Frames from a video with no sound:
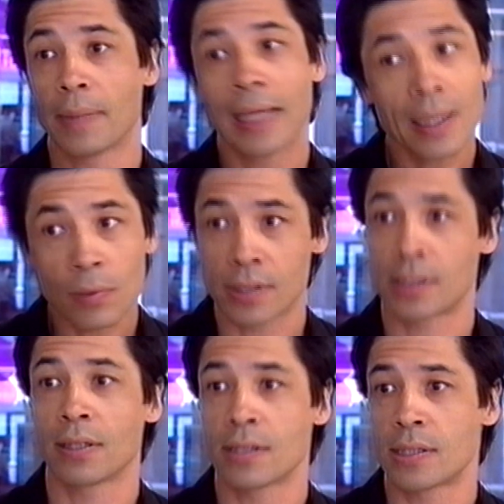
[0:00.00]
time
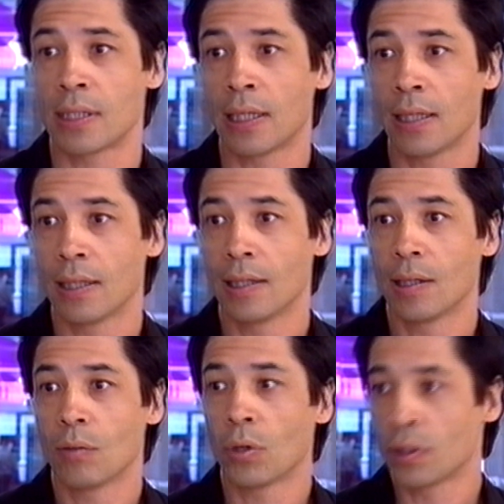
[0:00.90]
anyone's going to see
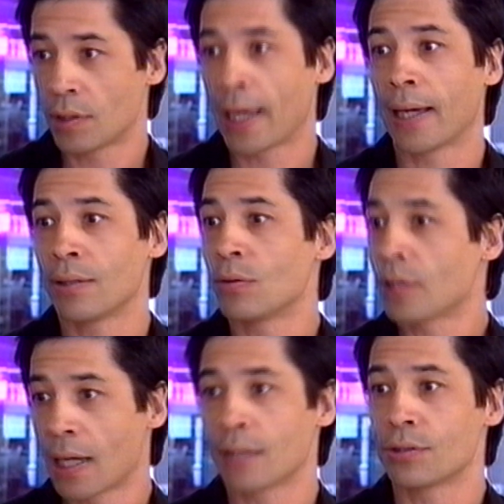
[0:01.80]
what you can
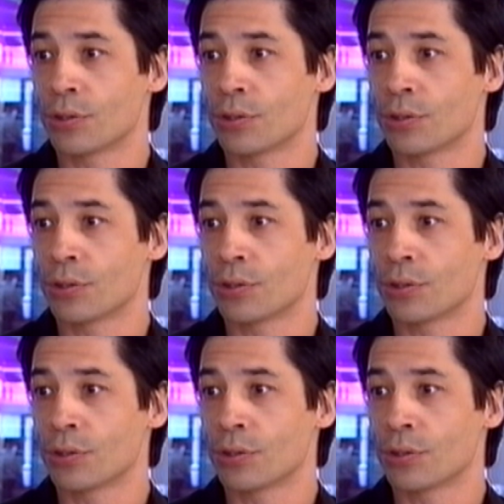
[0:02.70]
or can't